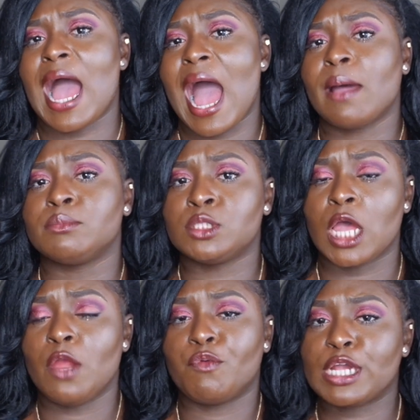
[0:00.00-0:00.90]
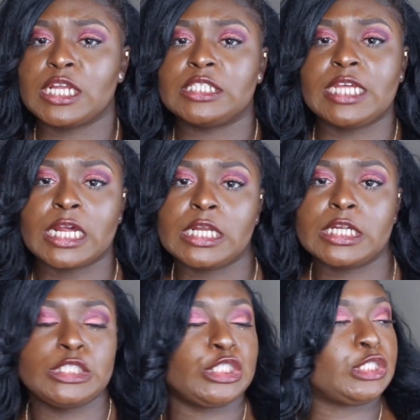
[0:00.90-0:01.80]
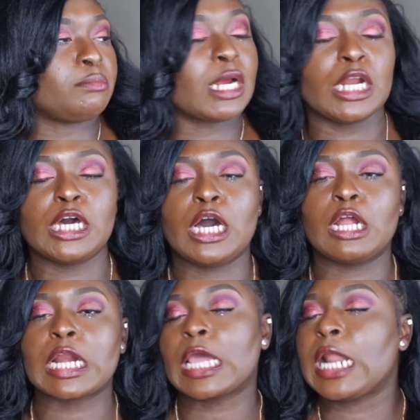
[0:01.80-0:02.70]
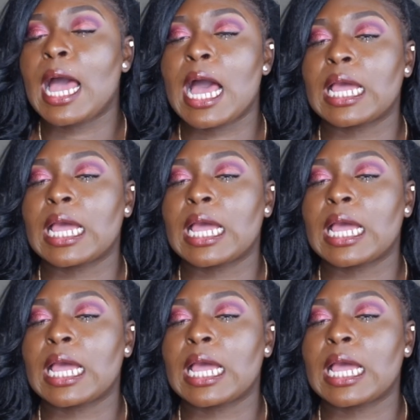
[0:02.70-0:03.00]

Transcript: I'm a regular, degular, schmegler, regular,